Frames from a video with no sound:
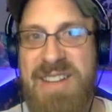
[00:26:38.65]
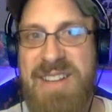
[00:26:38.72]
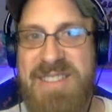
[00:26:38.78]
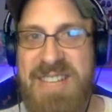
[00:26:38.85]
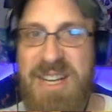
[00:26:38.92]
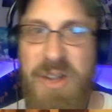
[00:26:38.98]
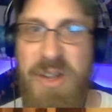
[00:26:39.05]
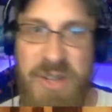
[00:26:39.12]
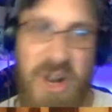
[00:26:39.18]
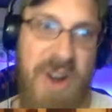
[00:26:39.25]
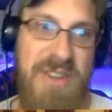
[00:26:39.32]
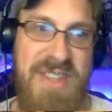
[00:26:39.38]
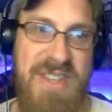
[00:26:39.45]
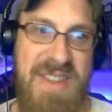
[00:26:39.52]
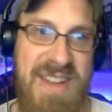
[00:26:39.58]
And seeing all the
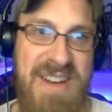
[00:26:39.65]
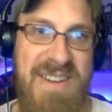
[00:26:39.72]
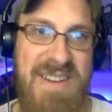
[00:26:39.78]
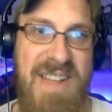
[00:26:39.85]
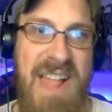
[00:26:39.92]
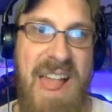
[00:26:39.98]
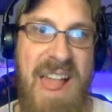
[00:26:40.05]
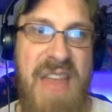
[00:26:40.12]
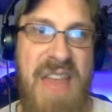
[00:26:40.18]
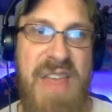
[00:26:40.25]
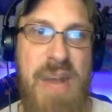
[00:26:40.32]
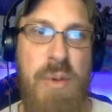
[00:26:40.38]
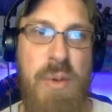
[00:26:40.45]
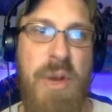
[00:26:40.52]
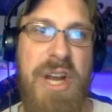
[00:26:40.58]
guards in there. And
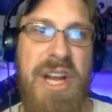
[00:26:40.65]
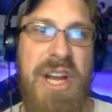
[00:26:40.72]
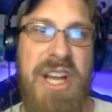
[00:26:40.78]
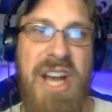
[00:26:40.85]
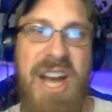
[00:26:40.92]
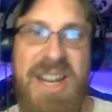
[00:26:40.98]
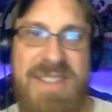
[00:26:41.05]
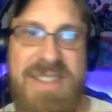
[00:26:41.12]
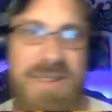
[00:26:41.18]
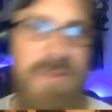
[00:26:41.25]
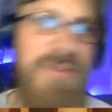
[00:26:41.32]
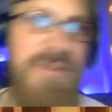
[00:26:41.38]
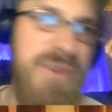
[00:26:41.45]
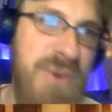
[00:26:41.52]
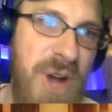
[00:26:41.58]
then we're going to cut
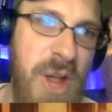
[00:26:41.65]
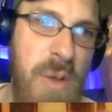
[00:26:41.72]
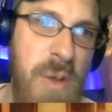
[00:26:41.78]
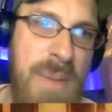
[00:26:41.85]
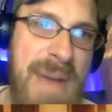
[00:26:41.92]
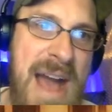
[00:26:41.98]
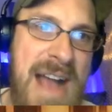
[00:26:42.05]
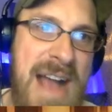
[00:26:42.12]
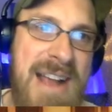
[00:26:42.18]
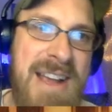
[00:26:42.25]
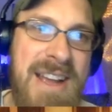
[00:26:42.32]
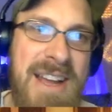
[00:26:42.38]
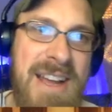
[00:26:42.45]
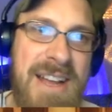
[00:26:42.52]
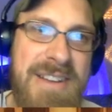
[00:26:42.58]
all the way back
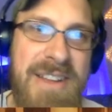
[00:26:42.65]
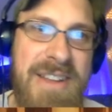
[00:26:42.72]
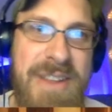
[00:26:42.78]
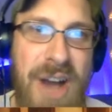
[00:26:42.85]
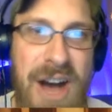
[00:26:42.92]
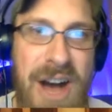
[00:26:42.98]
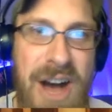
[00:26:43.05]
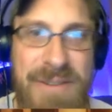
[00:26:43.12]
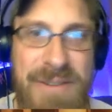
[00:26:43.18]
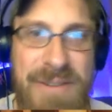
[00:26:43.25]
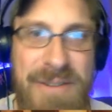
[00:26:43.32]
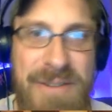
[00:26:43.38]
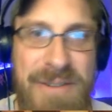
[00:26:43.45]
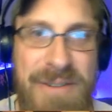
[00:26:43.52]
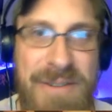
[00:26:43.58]
to the office,
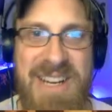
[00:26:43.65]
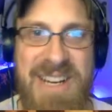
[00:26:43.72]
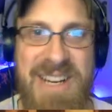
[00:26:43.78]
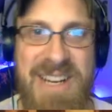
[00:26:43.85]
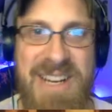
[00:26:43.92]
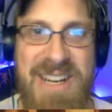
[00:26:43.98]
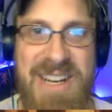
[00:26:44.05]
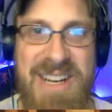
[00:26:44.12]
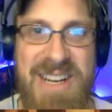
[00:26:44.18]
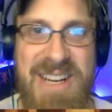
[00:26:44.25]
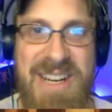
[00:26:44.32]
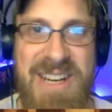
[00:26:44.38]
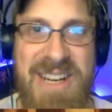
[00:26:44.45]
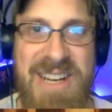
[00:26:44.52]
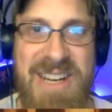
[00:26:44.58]
right? We're going to do
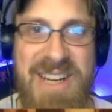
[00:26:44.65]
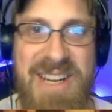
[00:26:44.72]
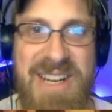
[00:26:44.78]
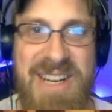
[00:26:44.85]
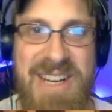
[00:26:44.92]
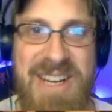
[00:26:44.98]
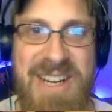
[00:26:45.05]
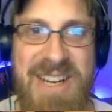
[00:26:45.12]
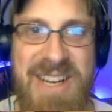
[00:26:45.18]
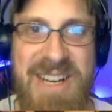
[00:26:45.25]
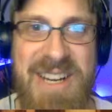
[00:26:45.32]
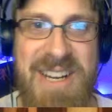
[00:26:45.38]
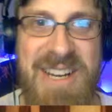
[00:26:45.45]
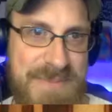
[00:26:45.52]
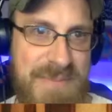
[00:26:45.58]
one of those things.